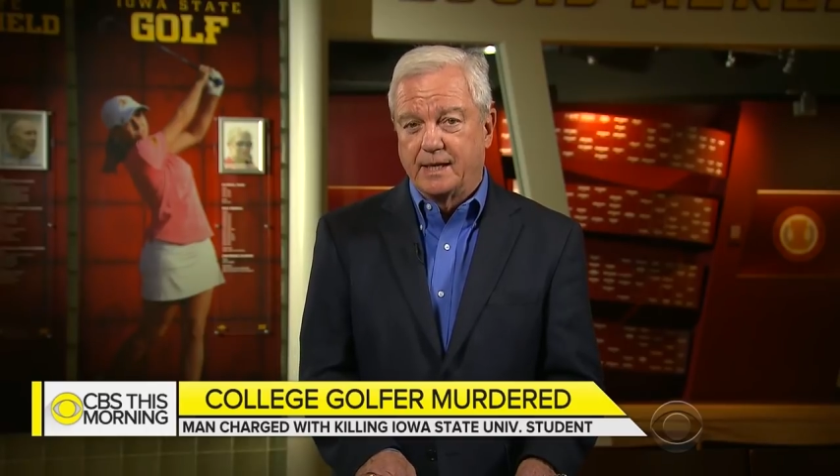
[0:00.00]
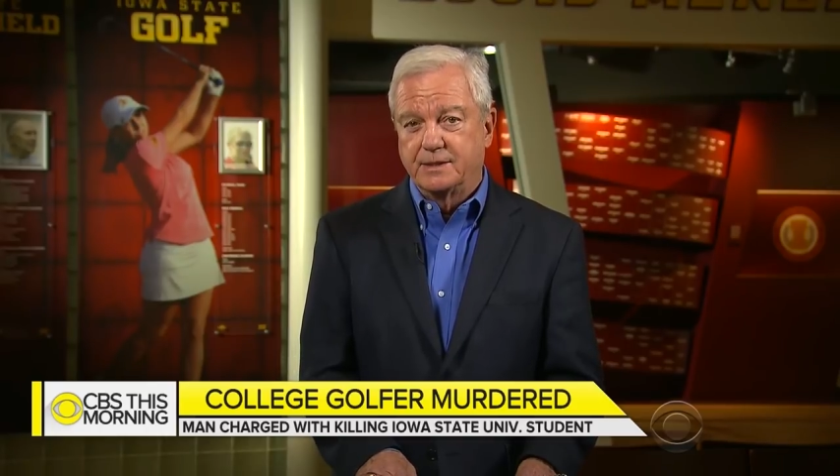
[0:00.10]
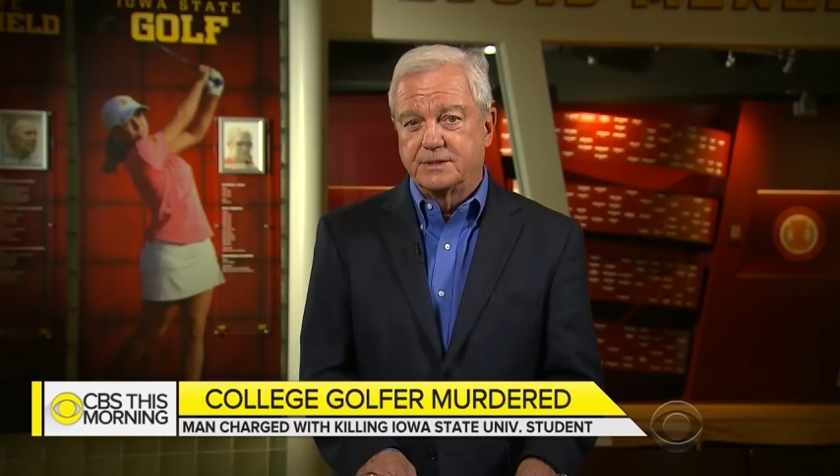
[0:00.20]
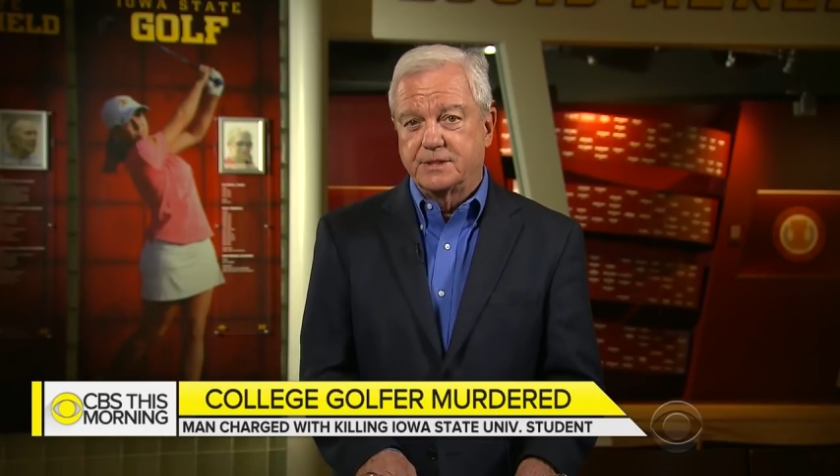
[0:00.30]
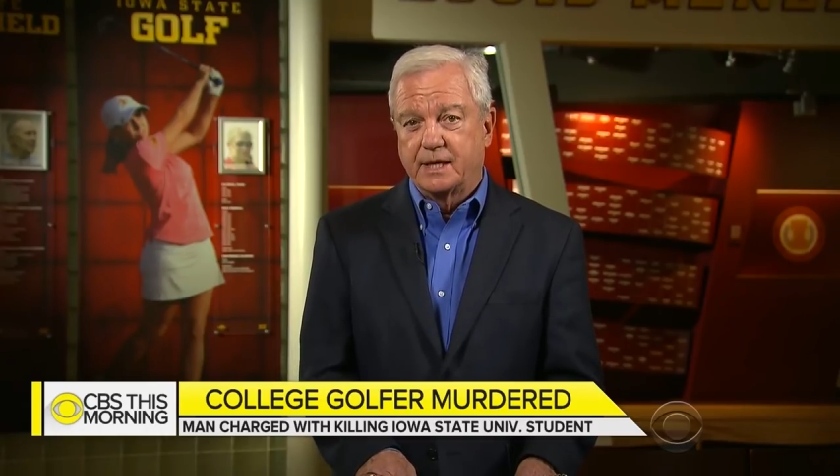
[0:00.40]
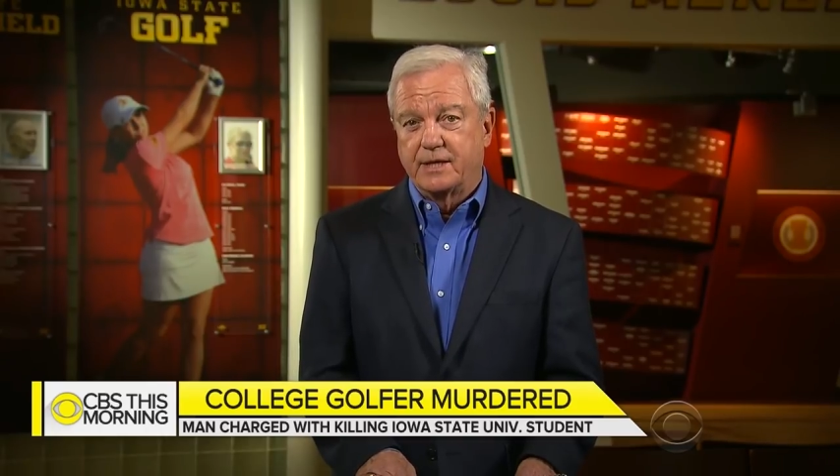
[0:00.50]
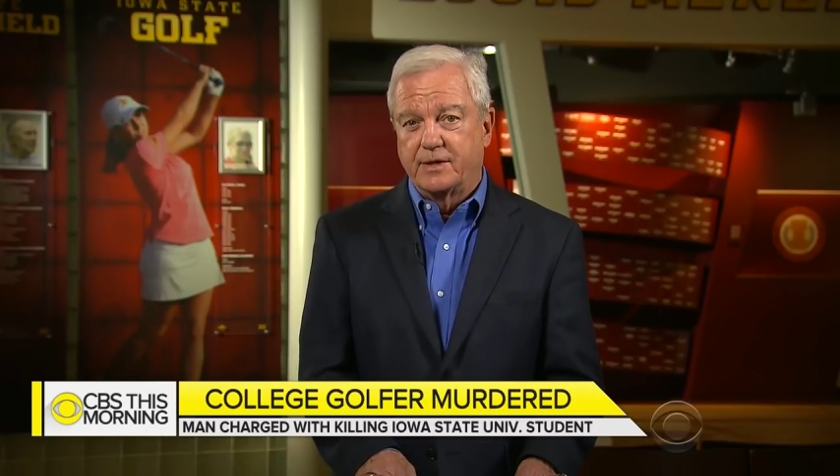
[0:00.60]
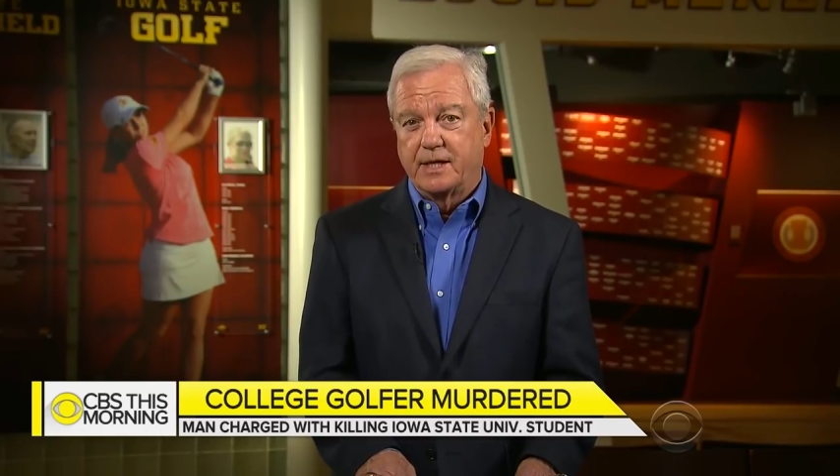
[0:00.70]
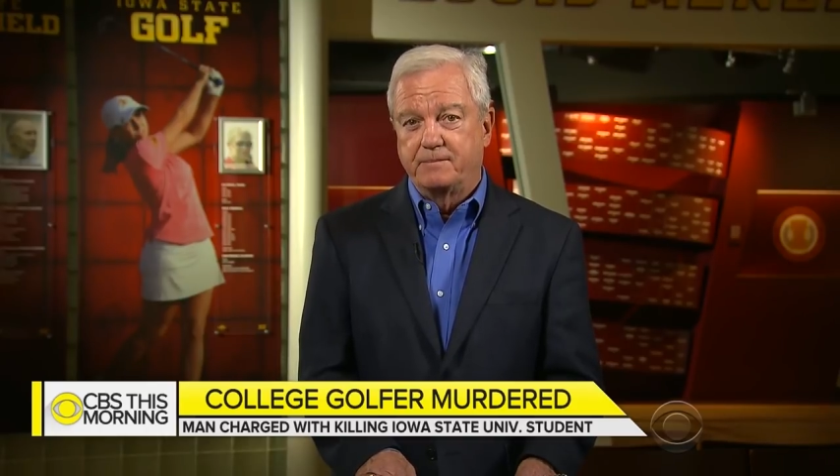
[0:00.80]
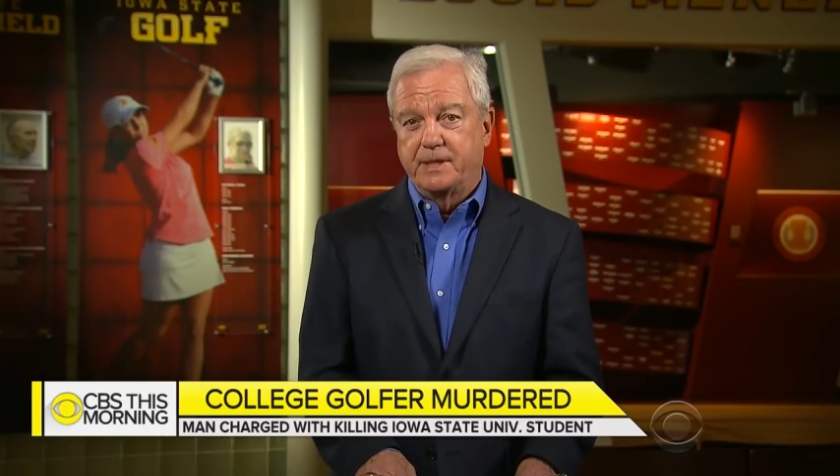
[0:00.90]
on
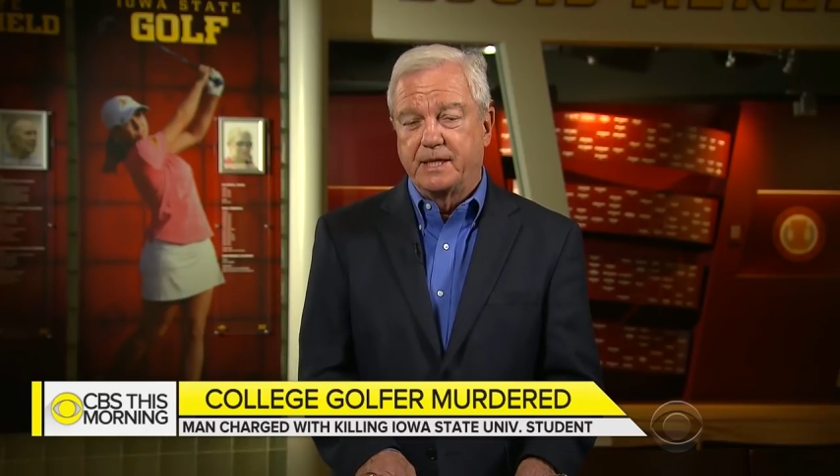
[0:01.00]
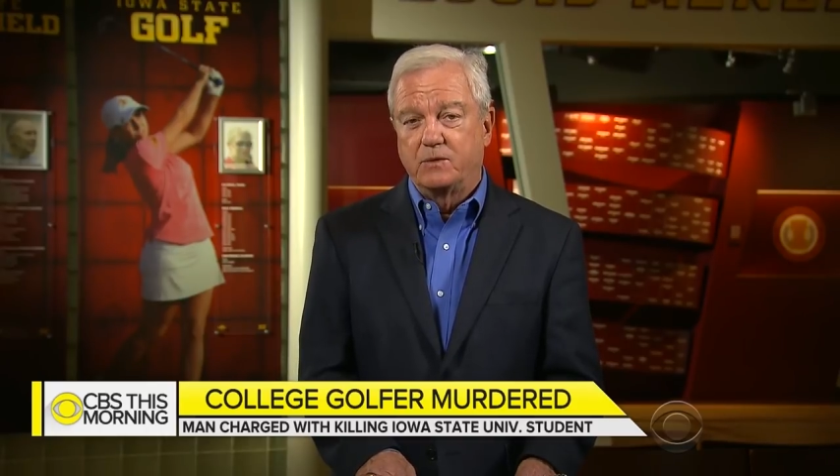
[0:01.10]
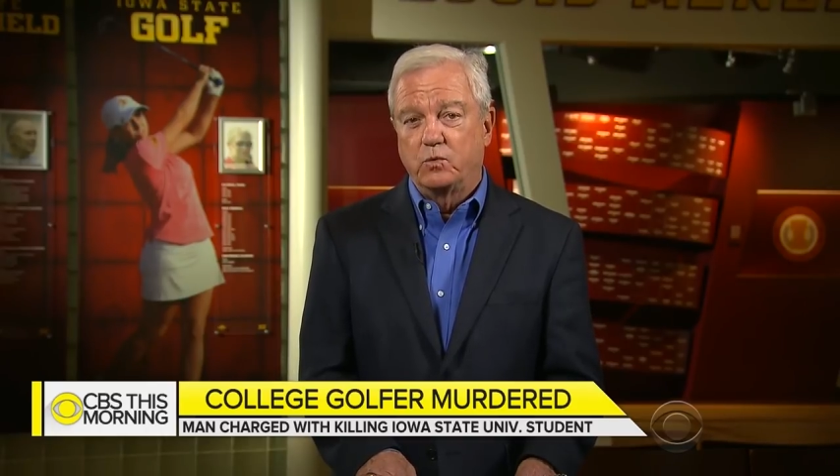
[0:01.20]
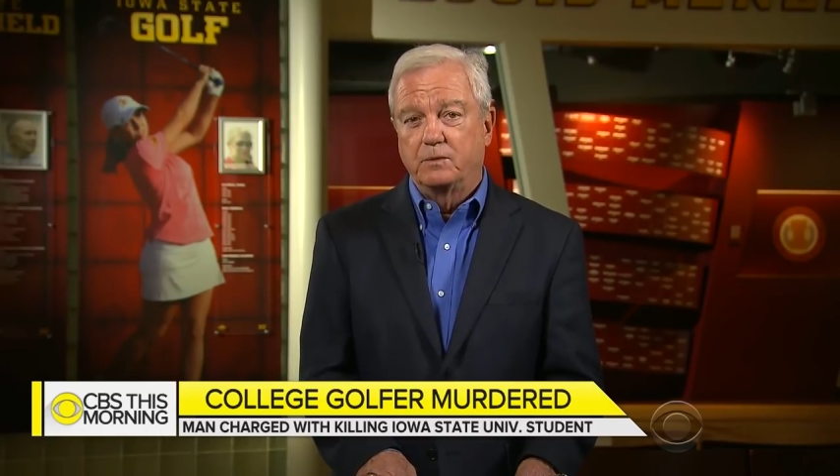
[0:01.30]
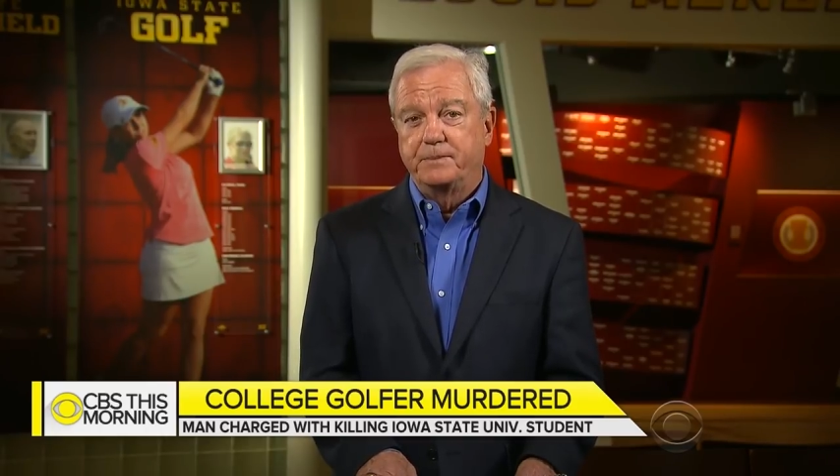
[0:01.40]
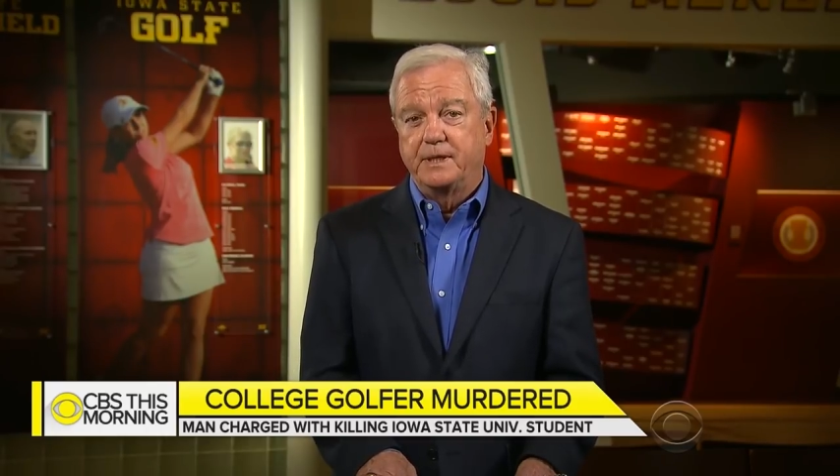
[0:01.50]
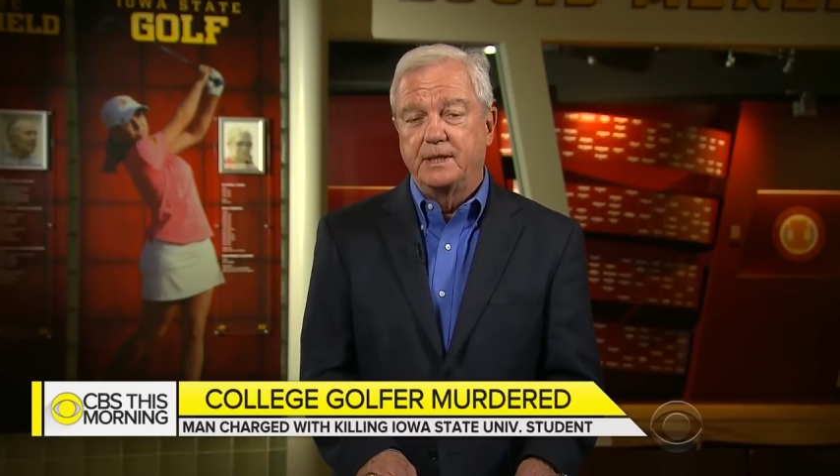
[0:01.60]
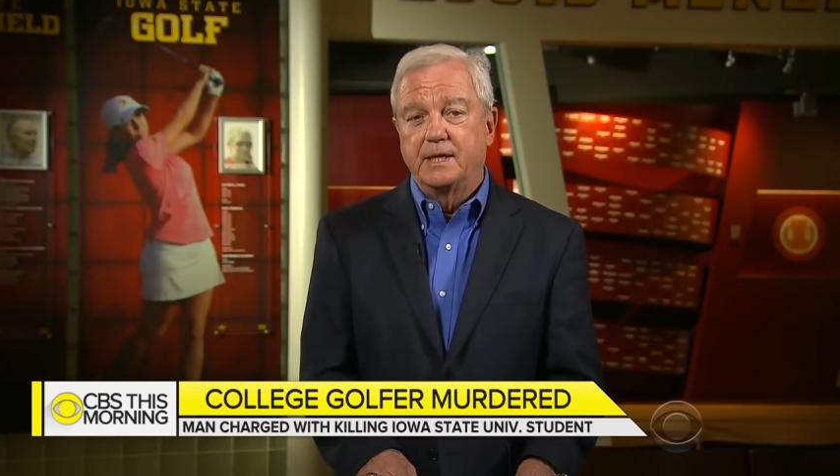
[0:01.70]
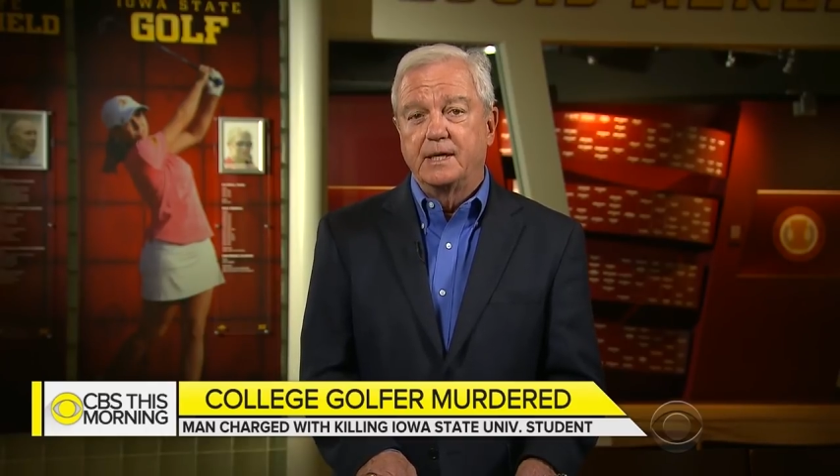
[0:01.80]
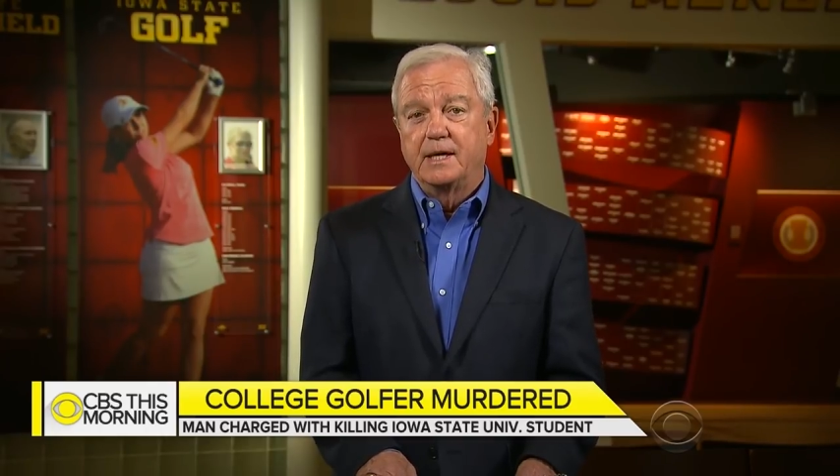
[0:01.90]
Saturday, but it will
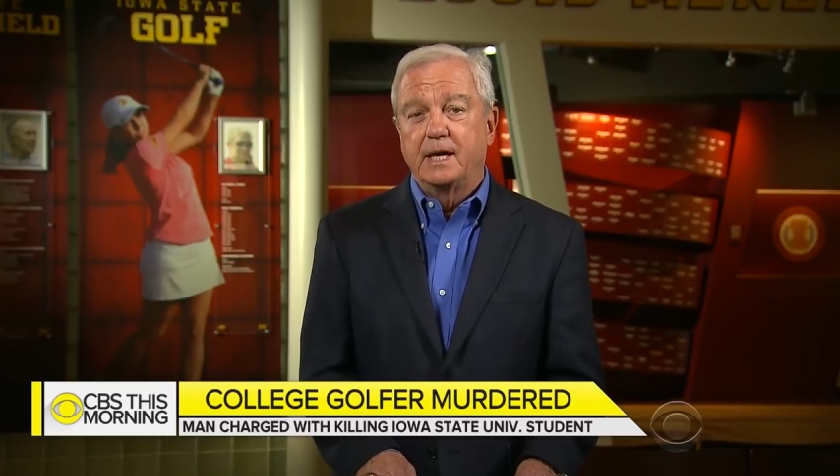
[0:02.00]
be